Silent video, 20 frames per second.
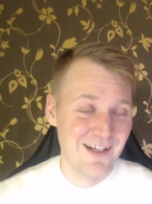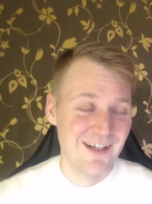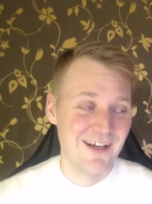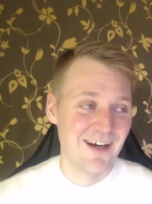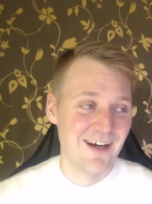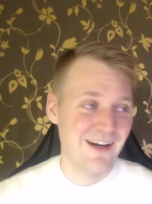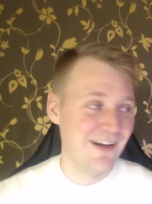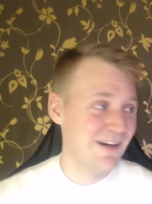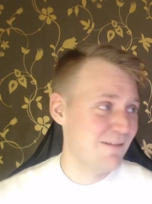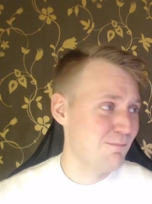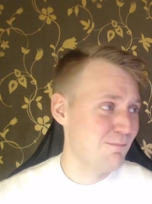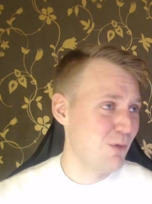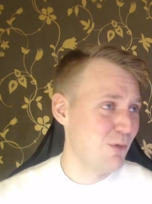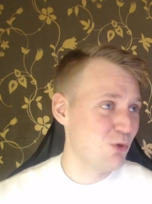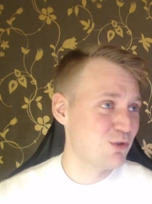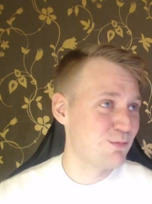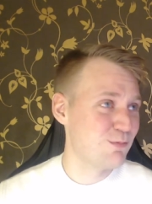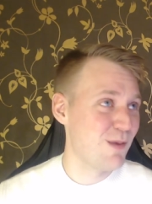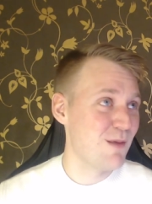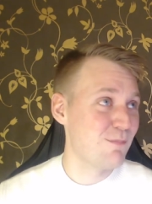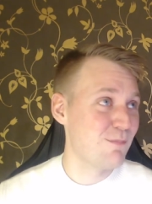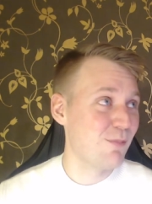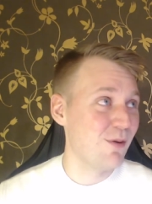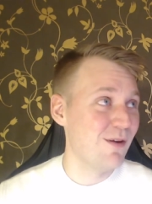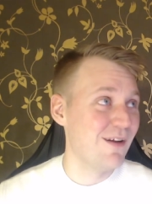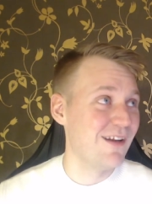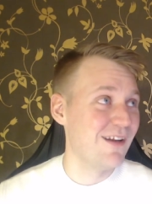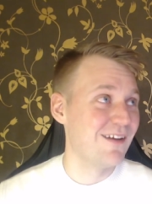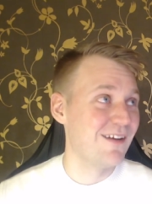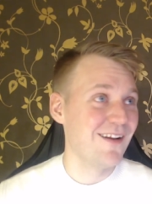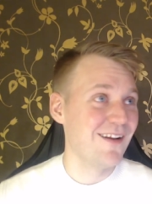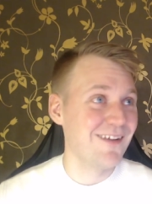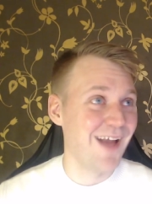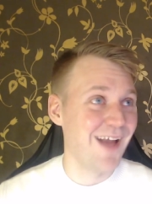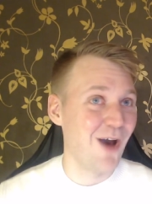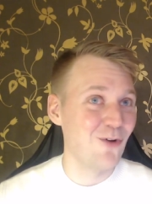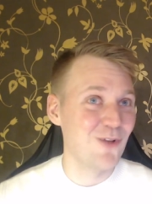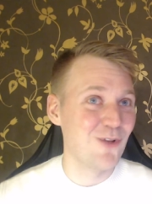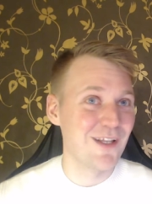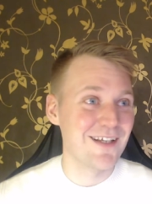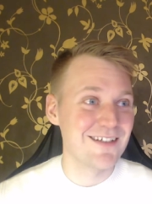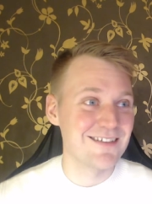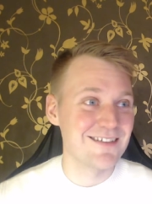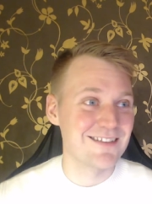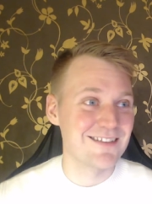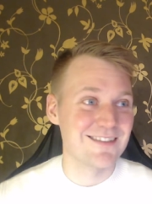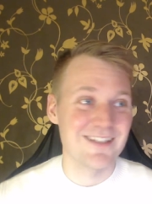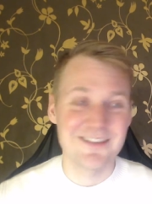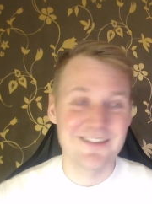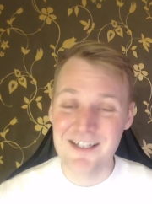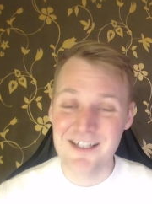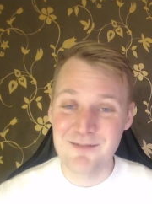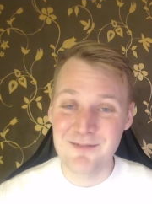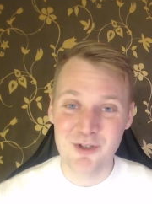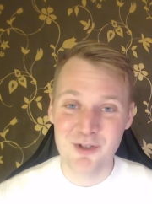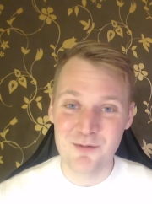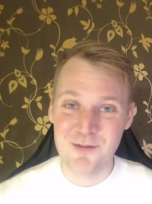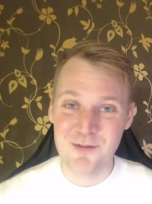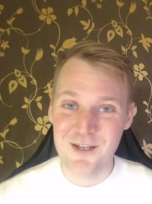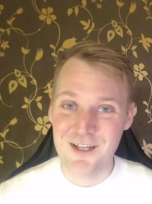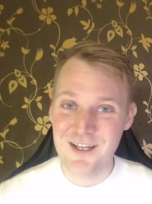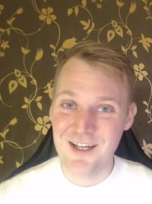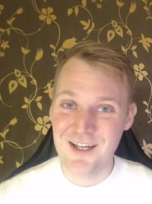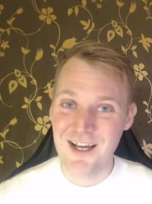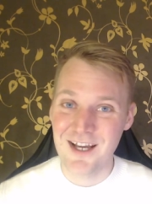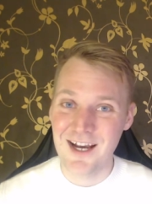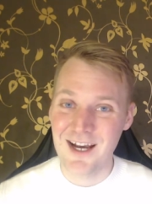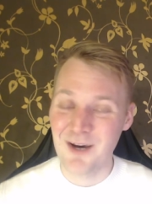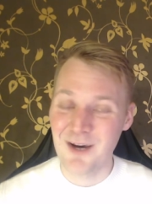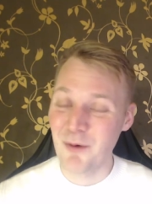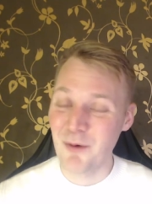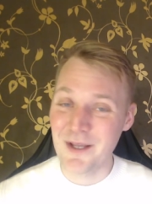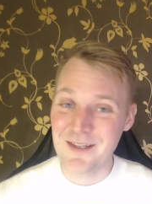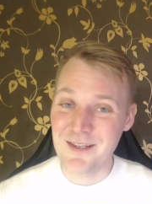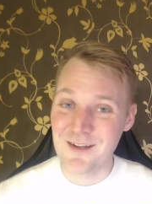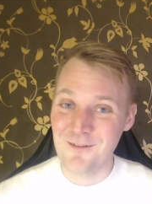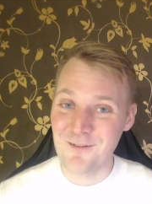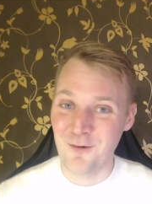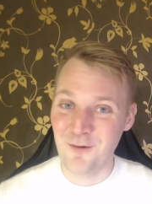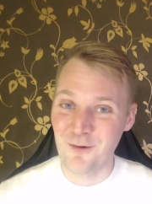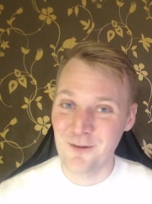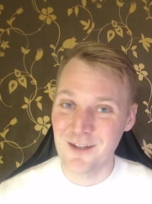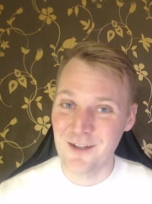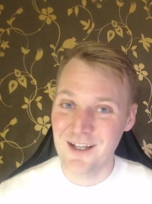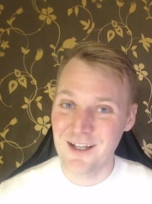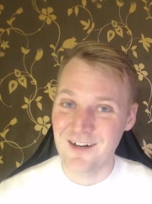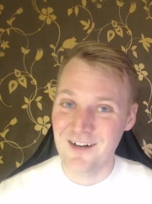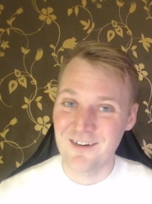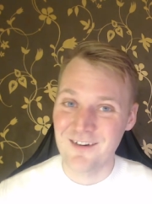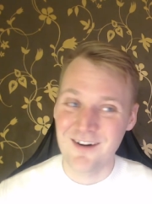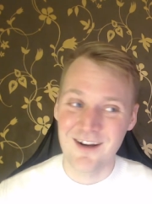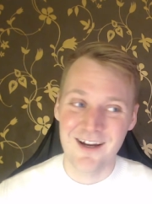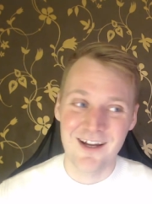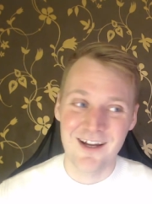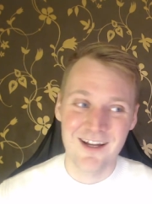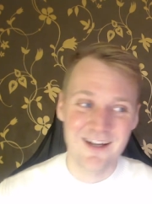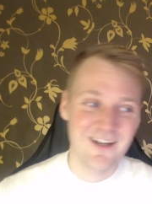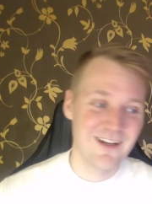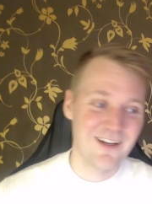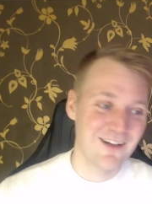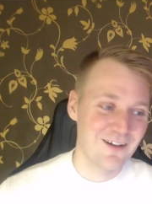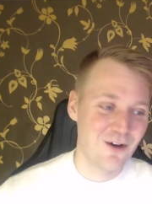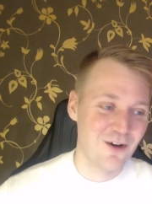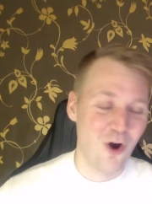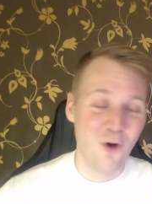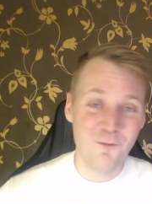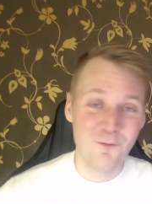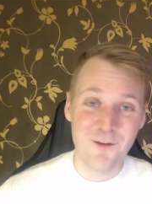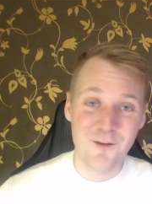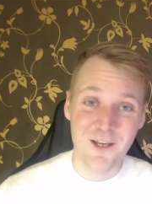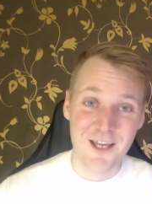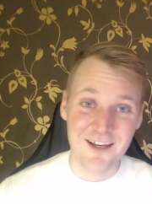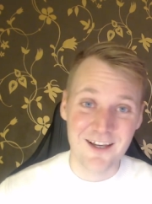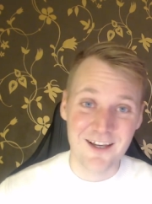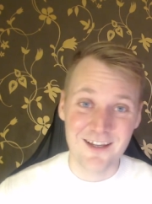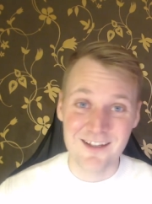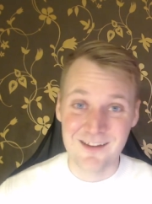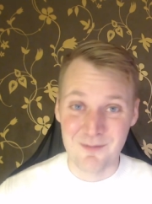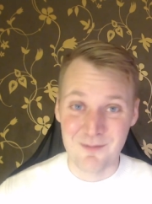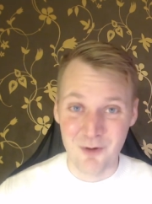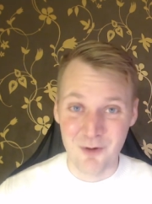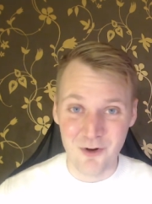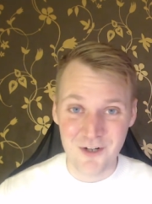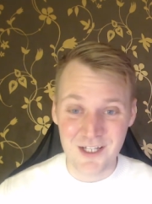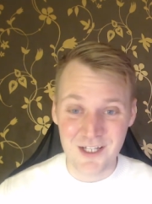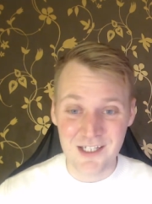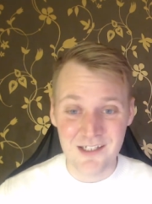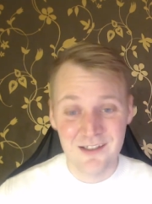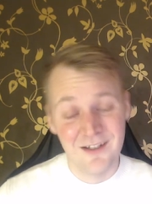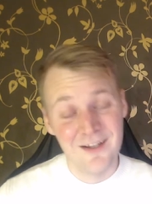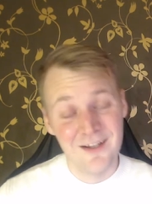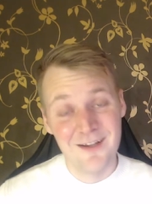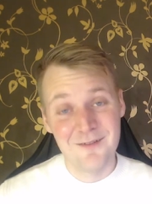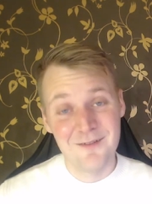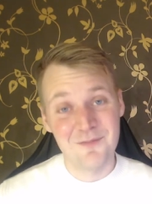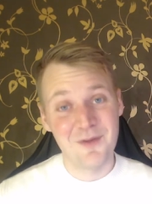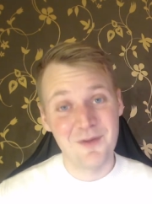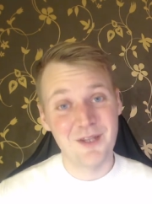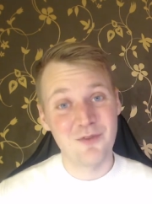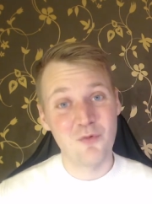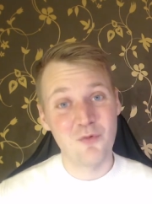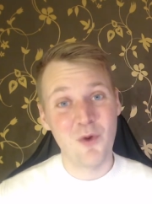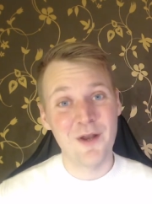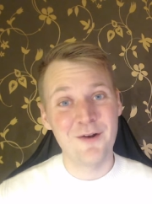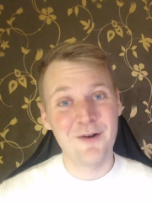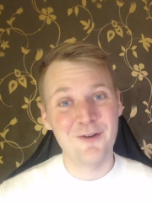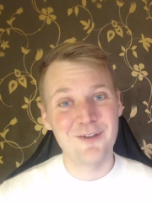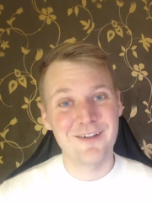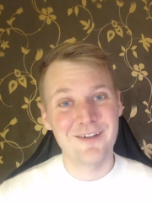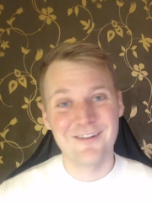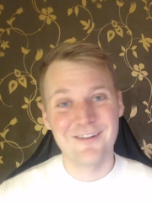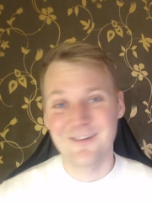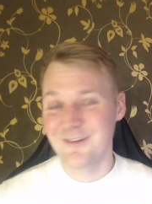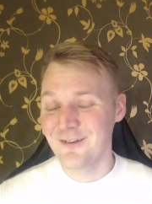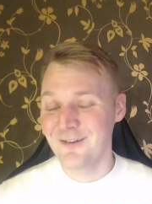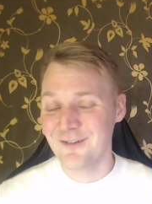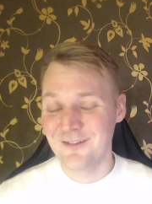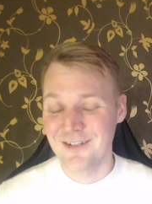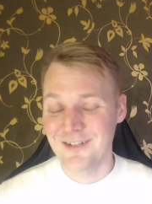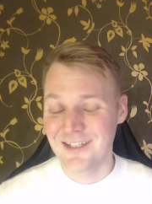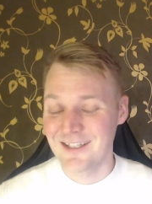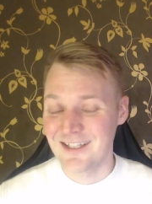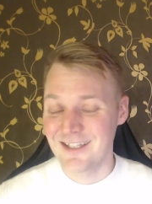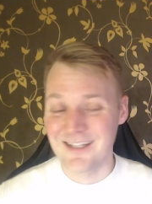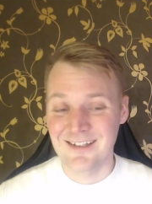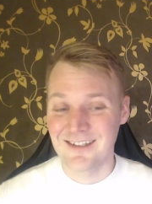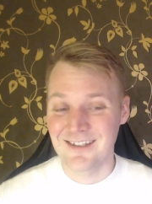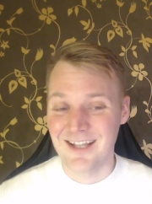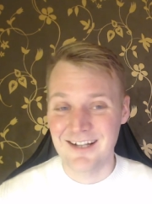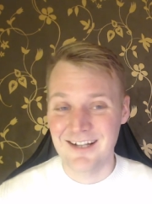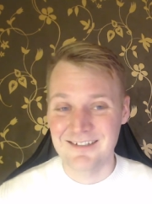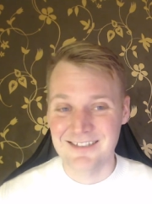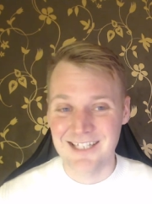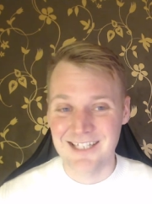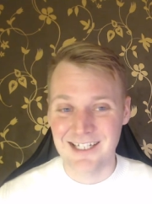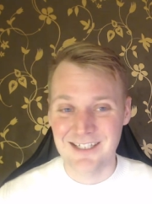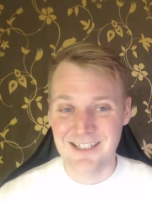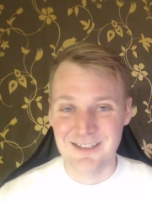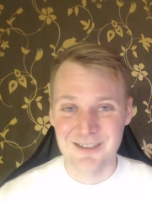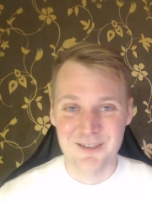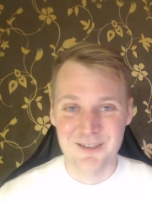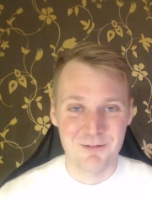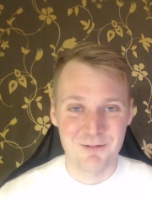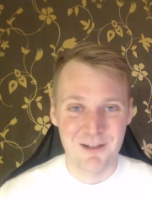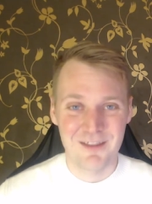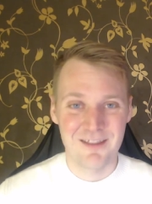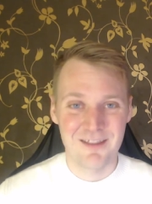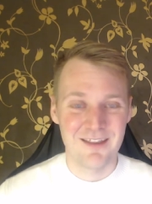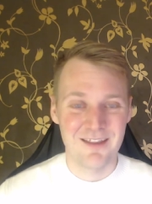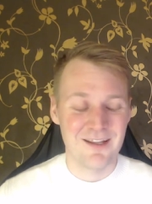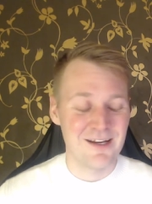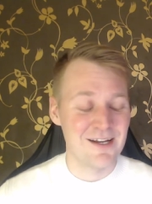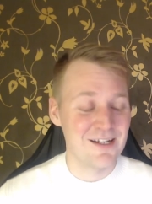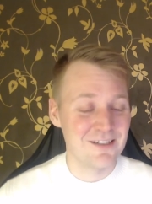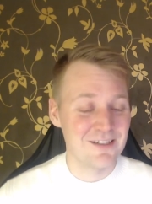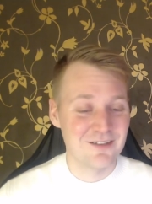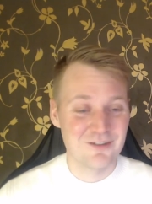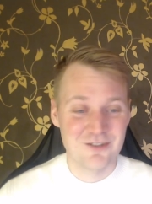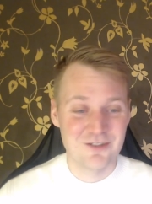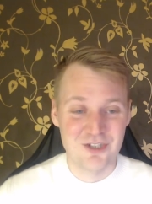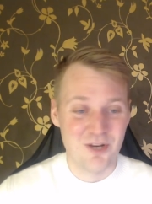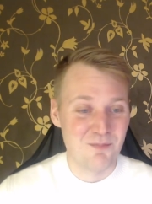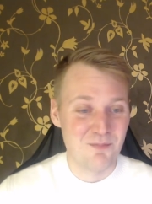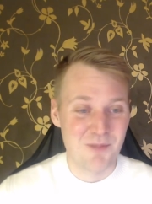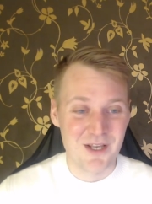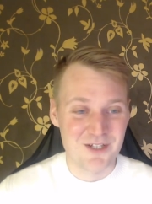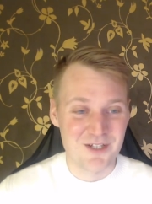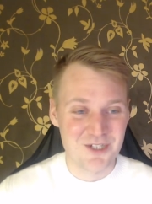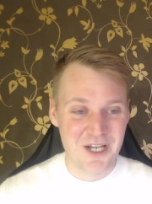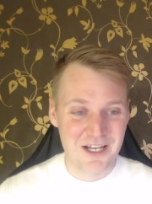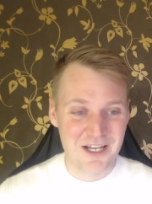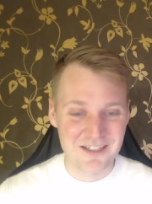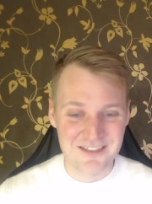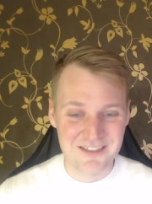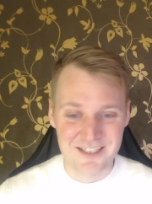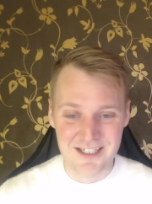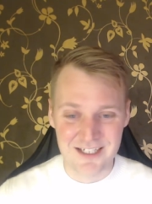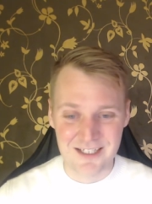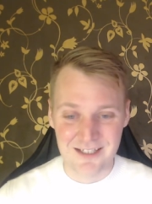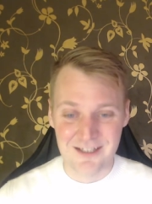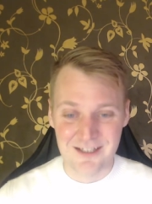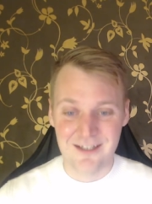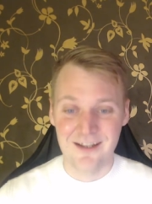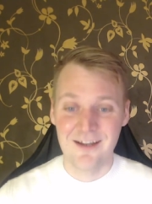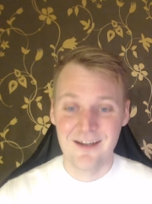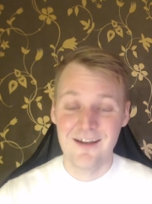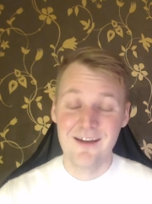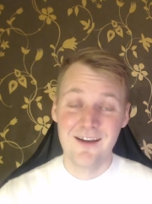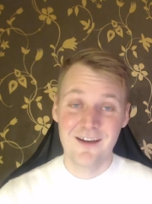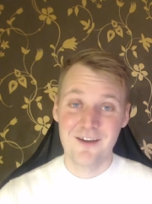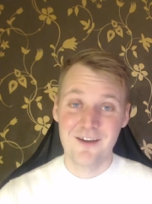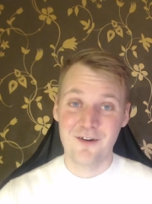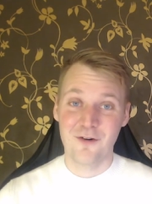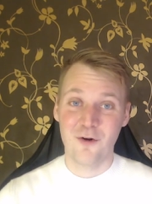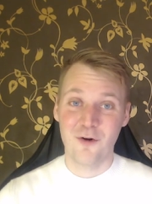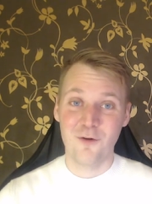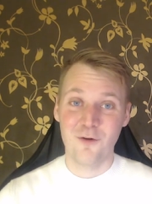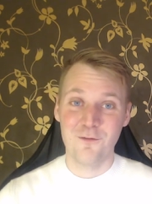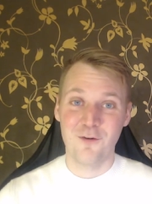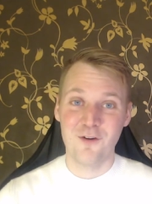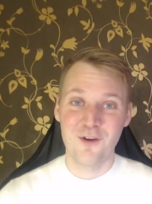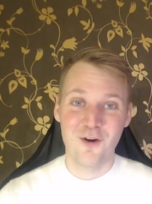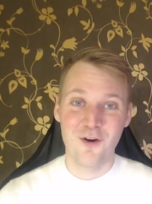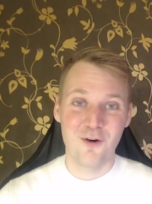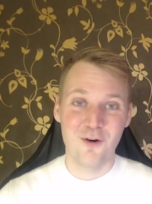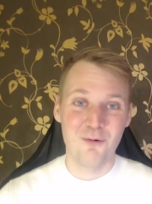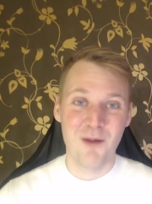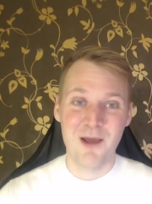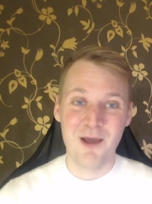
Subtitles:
Most people nowadays seem to be waiting for their coffee kick in the morning, but why not to do it in 10 seconds with jumping jacks and you're off on your way